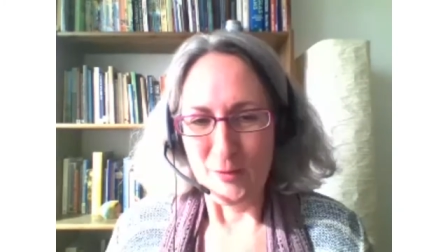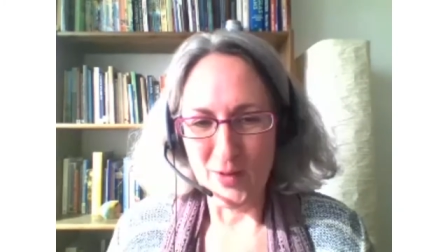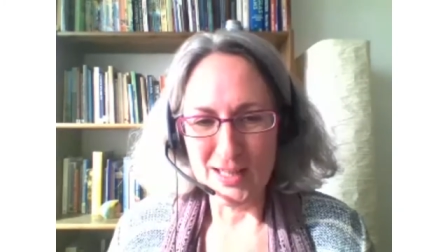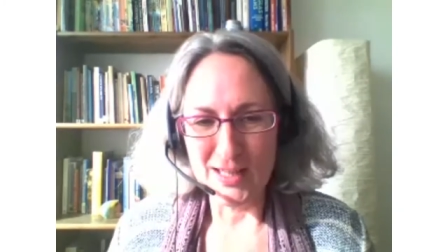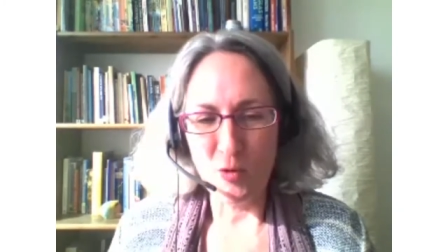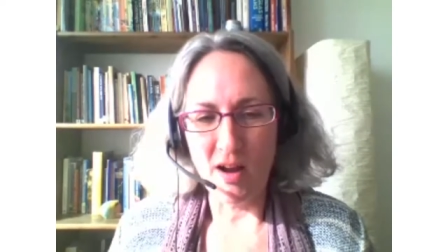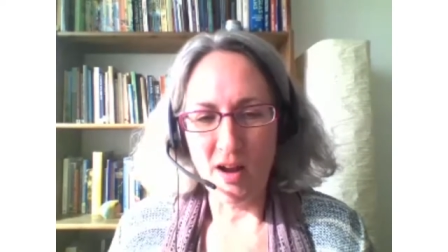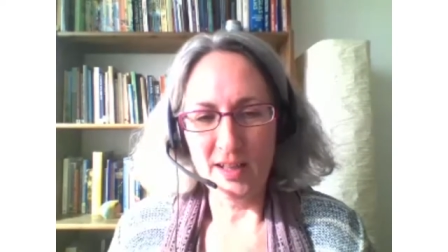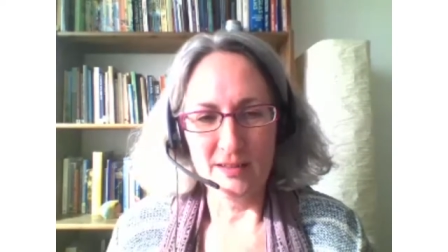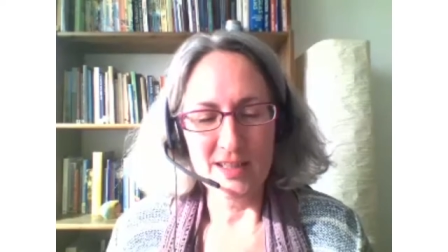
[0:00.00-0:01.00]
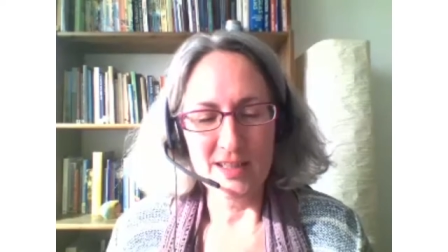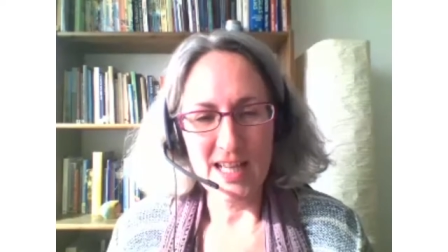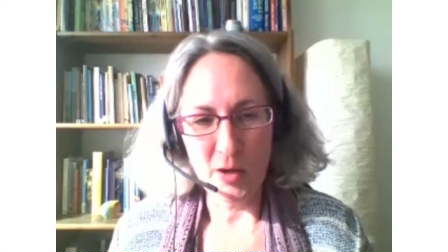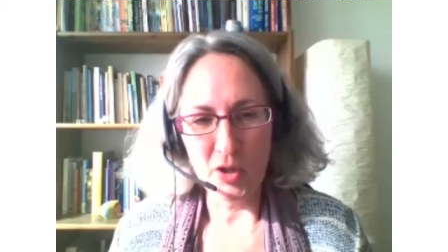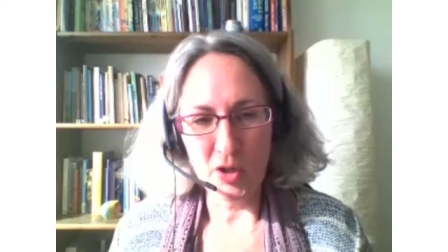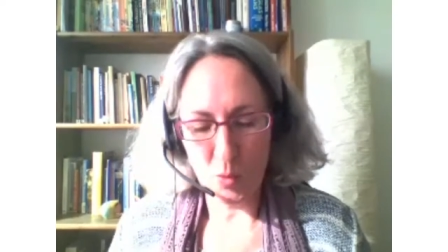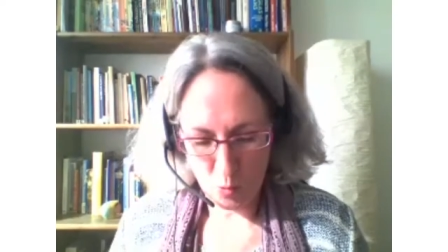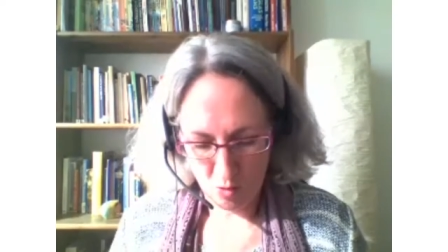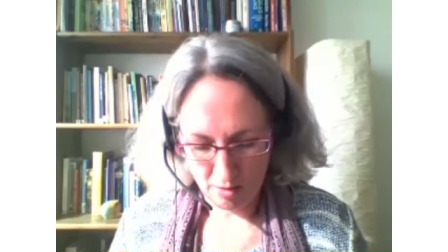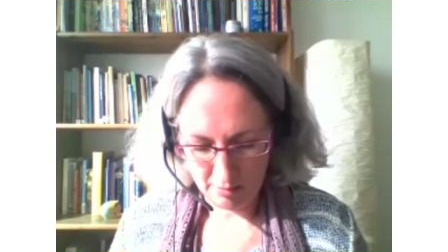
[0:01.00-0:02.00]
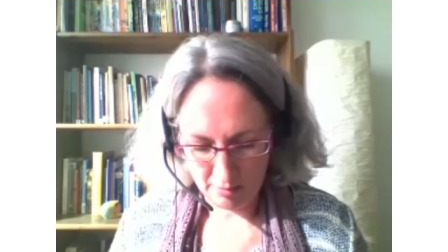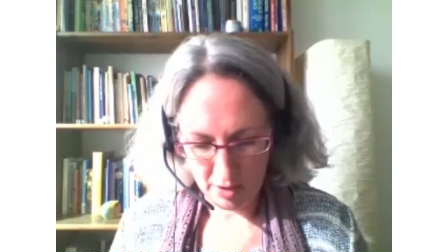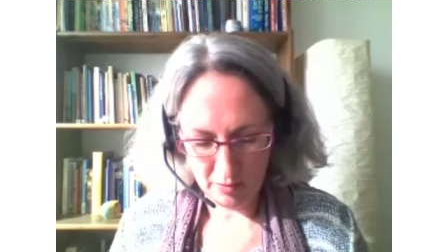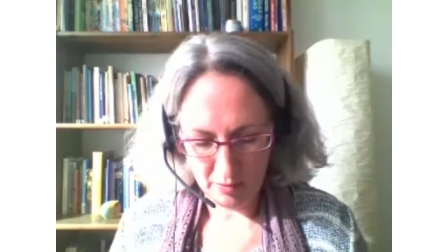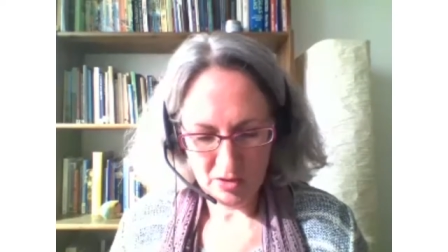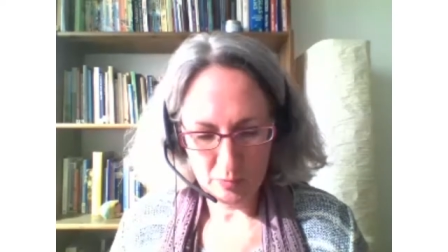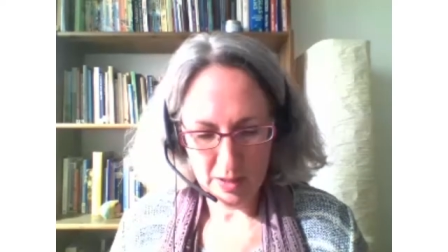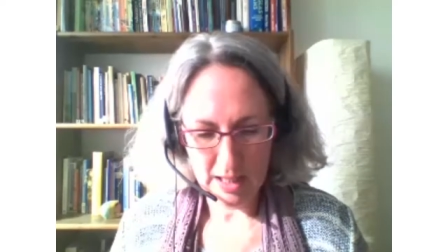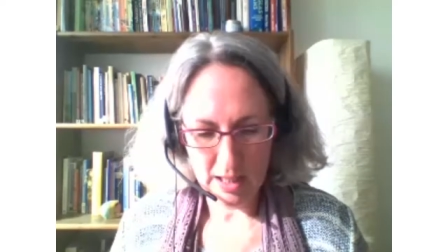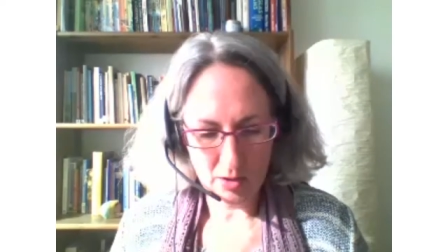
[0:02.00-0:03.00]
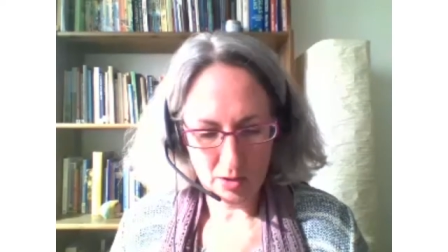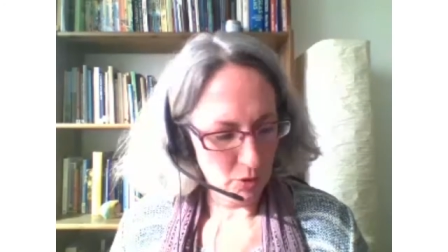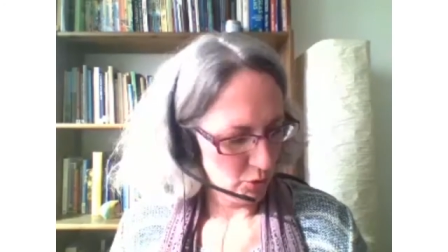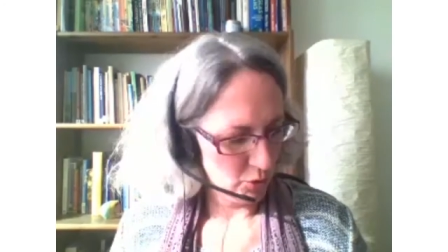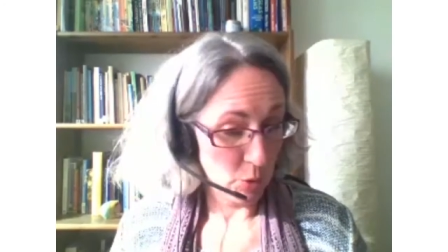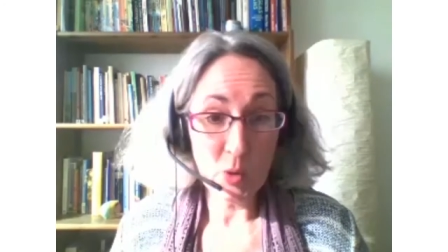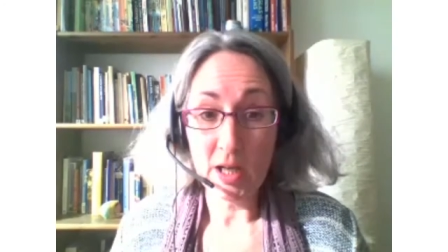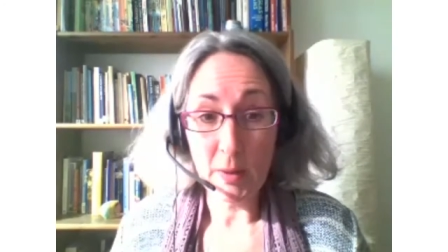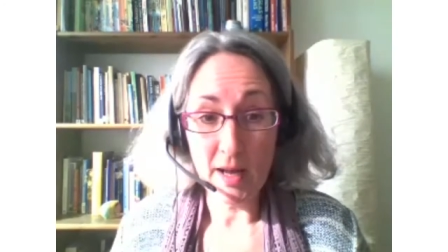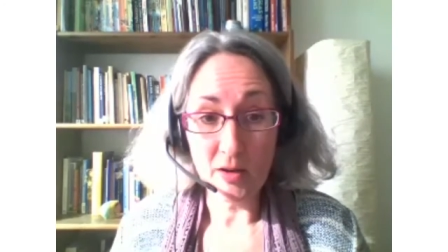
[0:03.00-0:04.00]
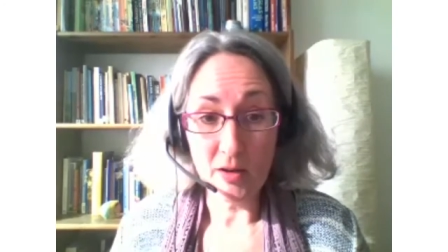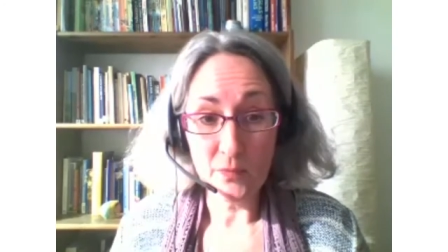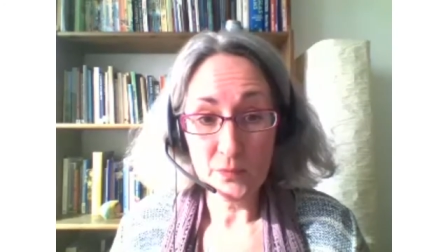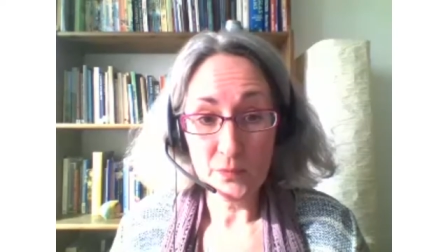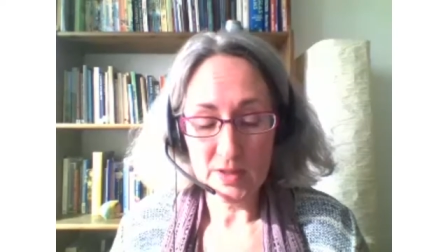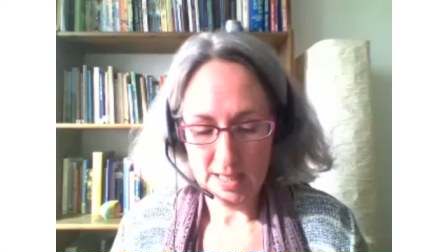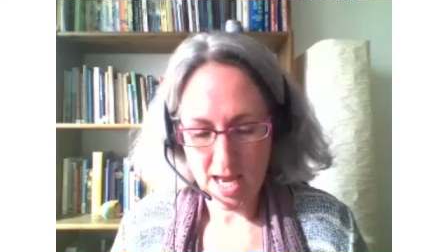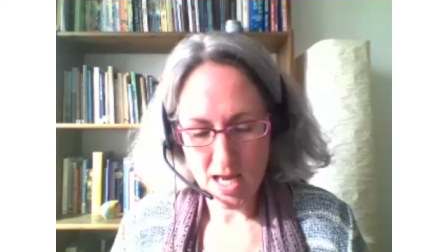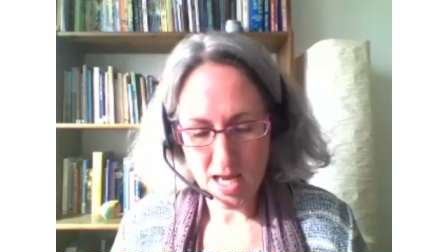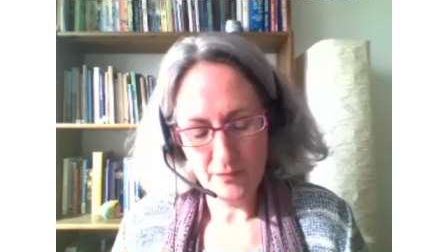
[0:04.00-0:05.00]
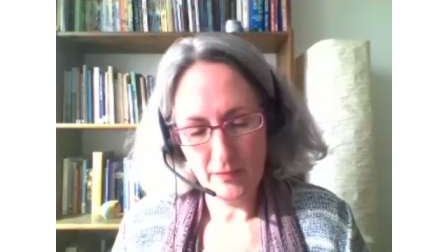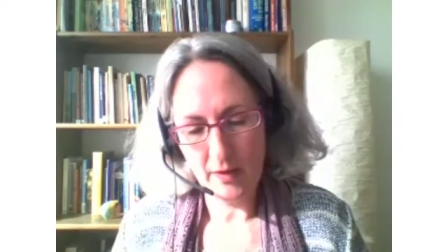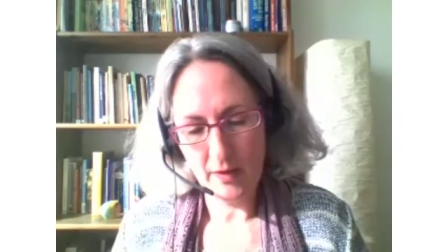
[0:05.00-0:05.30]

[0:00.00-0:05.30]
first of all, I'm going to tell you what I'm going to be talking about today,